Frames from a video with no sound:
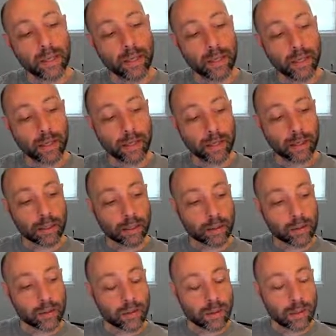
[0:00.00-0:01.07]

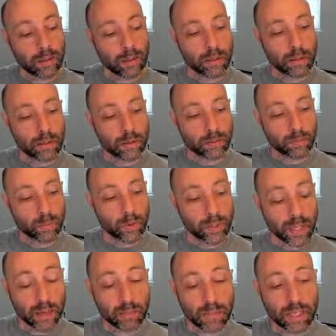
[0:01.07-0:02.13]
And what
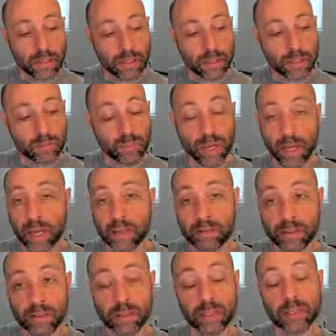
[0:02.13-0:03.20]
that means is
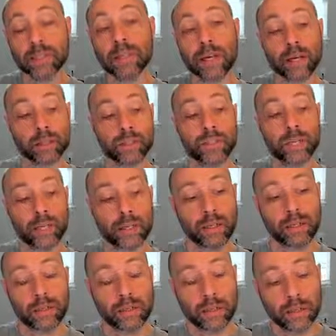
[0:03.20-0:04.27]
behavior did not
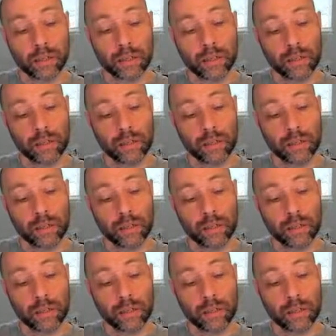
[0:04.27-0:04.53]
change.